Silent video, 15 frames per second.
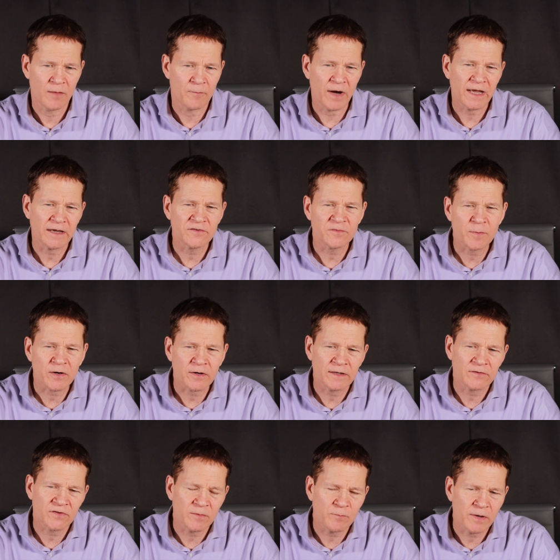My
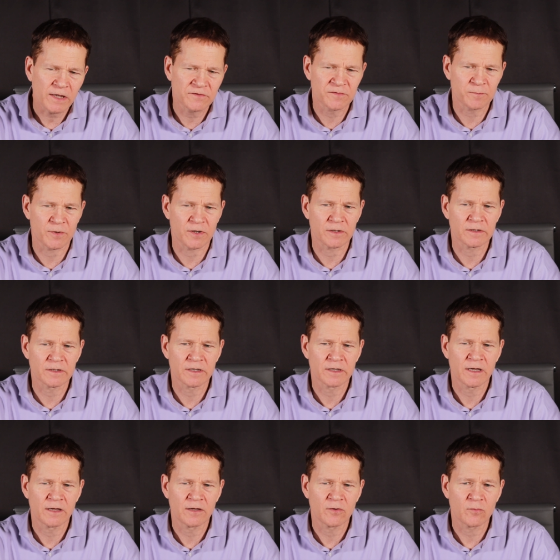experience in Pittsburgh
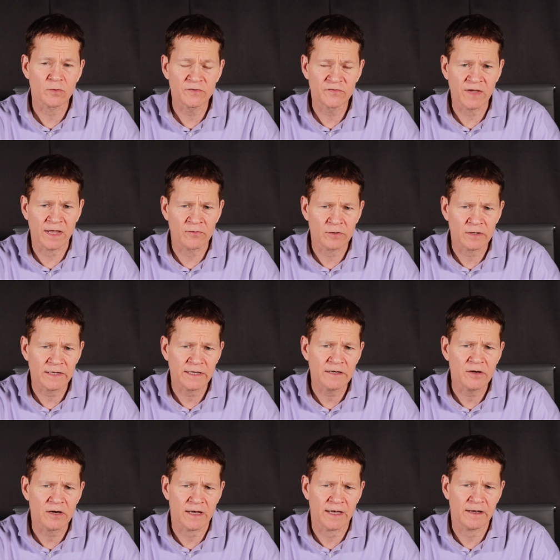were generally
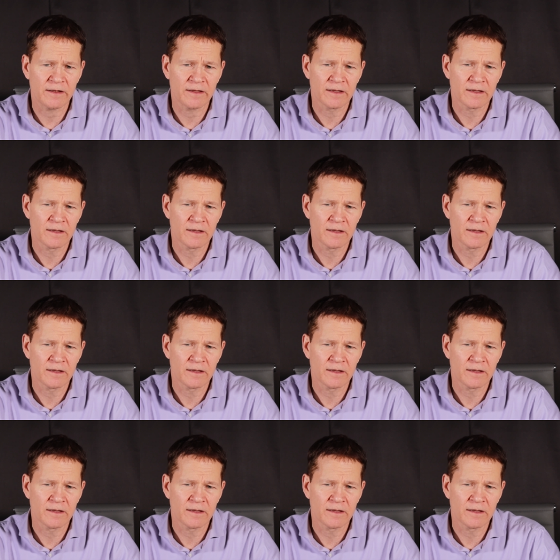good.